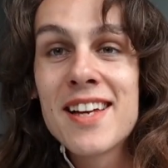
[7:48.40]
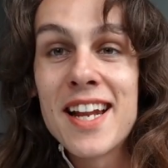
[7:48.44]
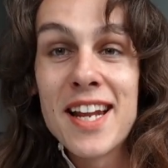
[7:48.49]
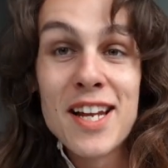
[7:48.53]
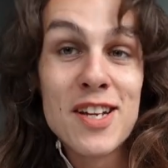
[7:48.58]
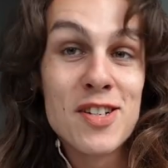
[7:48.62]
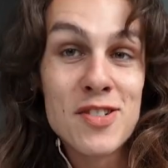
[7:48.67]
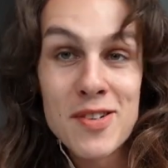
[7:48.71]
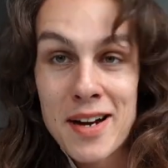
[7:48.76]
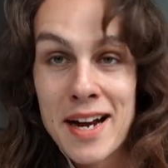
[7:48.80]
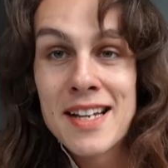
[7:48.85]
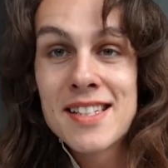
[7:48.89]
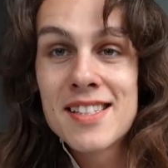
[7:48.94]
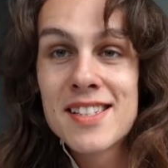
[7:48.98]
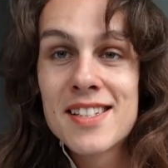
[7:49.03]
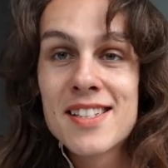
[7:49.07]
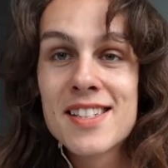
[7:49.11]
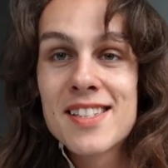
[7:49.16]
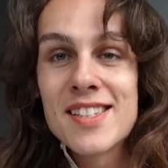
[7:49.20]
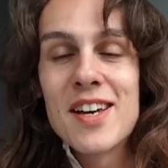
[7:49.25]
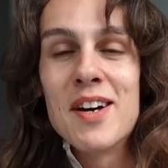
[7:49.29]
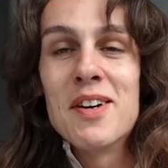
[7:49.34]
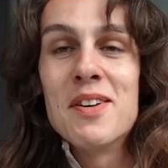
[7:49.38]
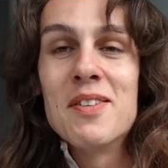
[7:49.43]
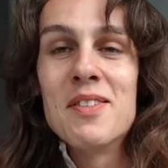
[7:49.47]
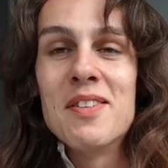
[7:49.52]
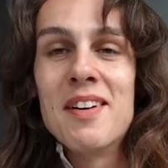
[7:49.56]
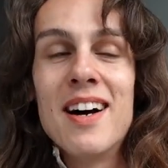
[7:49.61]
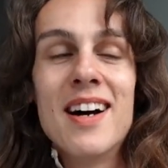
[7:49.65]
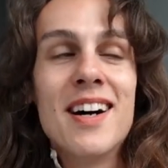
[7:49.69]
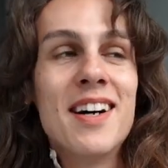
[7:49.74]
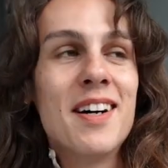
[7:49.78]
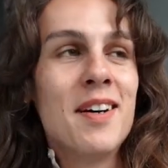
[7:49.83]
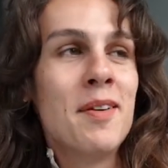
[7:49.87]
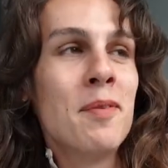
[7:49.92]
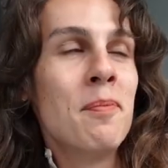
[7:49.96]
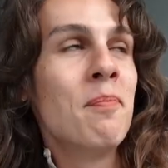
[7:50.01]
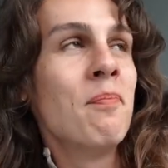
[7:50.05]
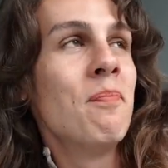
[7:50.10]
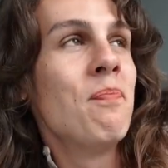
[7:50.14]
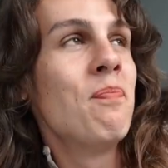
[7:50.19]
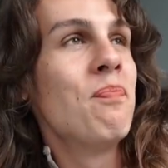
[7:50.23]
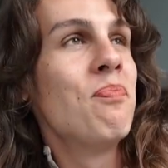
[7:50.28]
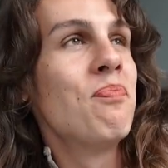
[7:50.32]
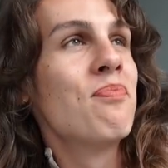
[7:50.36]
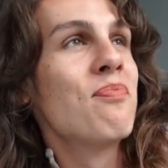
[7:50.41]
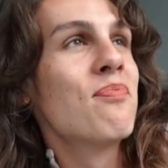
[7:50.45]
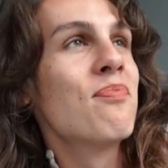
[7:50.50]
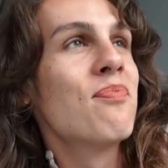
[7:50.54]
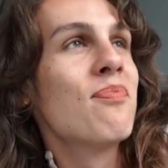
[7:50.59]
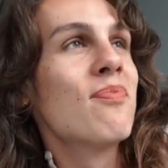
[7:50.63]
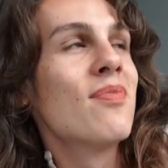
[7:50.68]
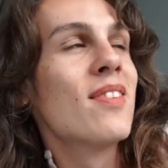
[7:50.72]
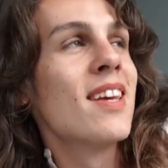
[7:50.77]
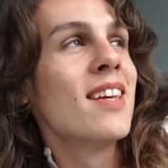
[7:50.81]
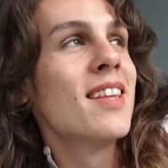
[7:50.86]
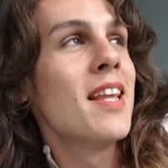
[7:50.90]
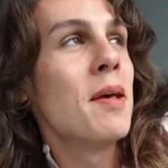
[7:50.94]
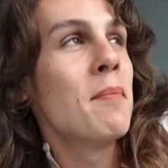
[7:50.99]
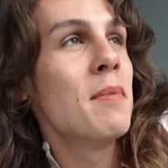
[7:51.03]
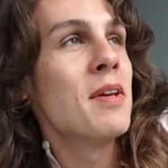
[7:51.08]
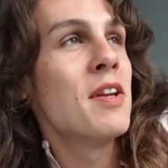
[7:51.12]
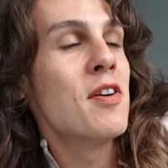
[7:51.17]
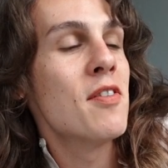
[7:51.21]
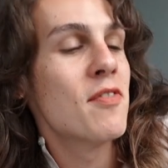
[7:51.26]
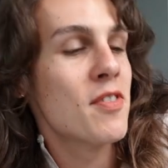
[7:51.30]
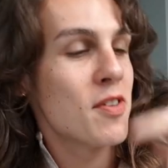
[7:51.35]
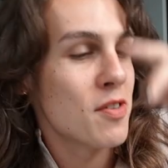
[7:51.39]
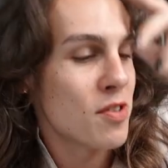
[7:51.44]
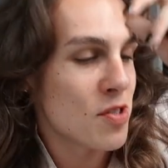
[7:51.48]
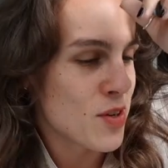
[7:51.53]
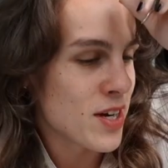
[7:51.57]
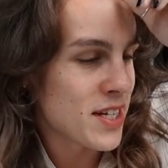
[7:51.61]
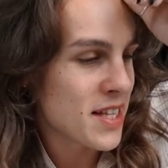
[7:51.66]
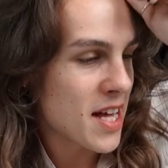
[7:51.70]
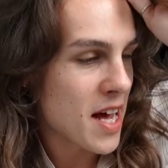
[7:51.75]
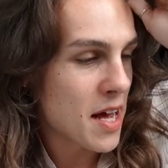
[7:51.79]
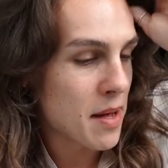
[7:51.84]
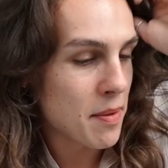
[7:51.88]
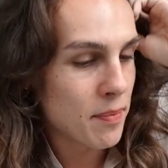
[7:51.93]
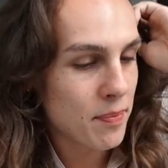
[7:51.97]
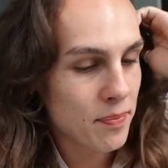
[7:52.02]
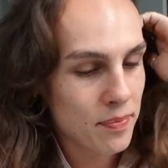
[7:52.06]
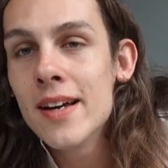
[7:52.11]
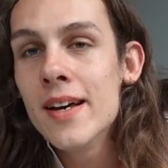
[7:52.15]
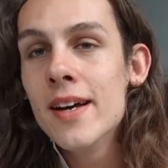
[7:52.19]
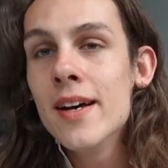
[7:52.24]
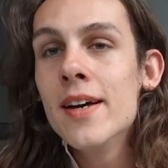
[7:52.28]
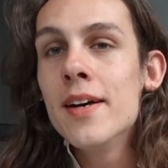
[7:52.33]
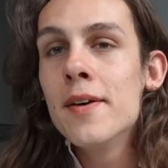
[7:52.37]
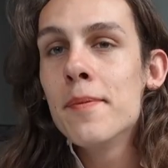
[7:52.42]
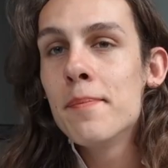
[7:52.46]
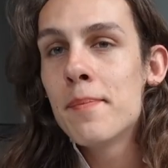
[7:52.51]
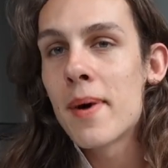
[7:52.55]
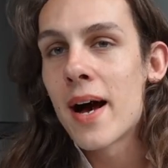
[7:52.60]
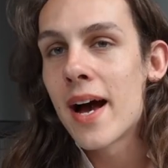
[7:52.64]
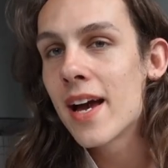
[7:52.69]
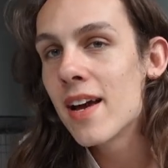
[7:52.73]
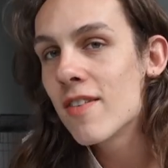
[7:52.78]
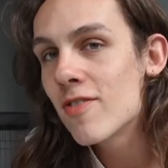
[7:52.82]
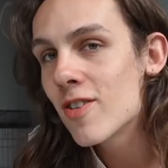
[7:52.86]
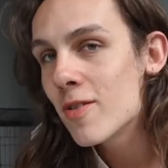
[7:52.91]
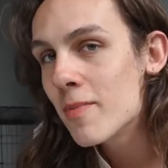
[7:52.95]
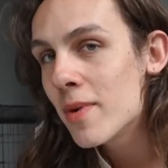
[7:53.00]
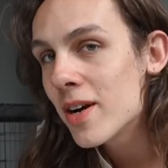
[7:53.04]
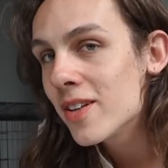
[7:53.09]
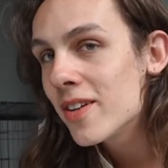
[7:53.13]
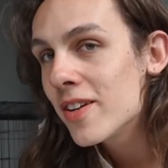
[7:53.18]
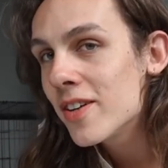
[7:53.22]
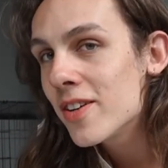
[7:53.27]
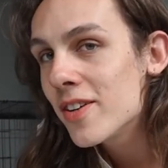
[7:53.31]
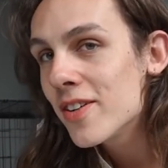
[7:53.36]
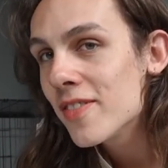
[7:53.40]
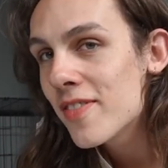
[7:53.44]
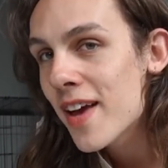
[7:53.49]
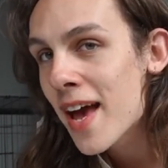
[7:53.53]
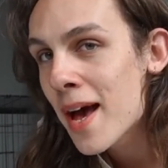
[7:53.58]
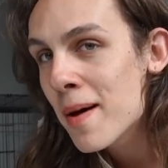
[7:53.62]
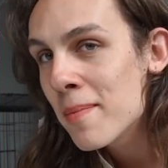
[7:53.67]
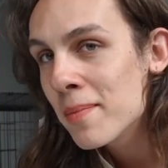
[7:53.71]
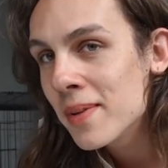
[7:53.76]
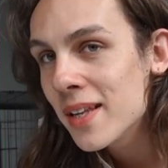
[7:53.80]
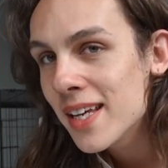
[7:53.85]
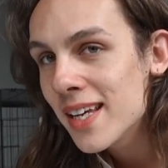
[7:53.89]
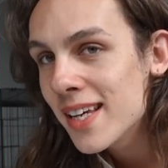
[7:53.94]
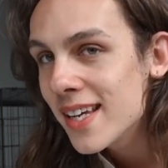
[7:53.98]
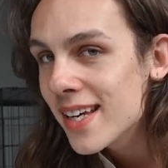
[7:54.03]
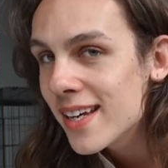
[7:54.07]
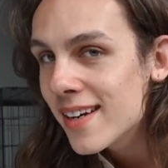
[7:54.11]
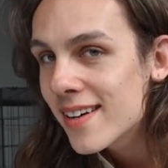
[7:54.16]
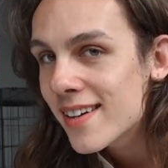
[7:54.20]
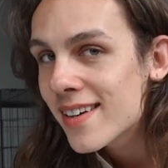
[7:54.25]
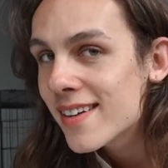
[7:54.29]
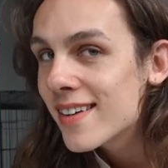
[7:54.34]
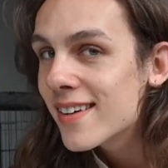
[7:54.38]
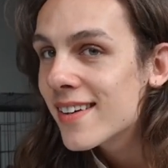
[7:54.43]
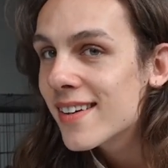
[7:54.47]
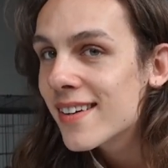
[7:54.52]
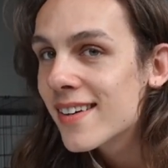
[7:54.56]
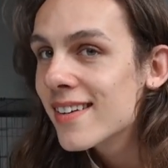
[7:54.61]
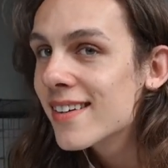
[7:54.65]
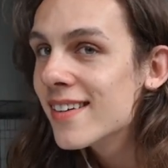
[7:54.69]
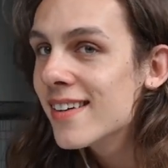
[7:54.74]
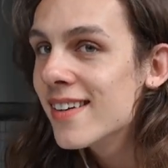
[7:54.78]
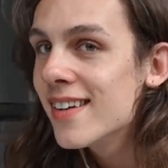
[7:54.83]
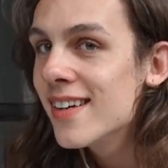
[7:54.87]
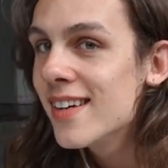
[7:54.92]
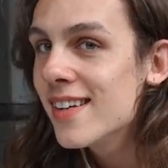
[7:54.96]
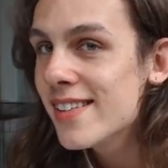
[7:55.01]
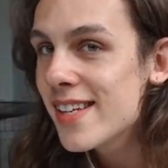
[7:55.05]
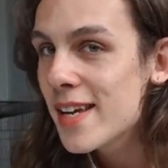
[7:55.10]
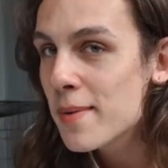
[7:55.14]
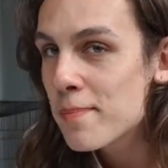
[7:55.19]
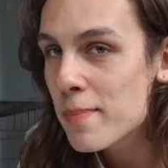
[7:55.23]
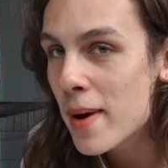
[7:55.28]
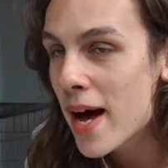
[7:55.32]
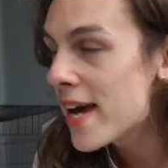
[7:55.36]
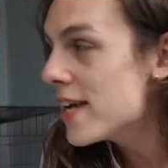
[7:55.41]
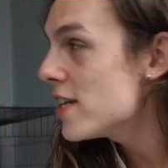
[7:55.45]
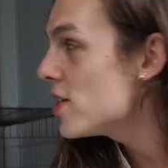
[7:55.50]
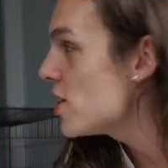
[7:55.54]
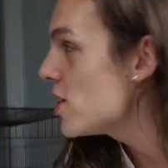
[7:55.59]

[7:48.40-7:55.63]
getting dressed, so um, let me know if you enjoyed that. Bye from our little family here. Say bye,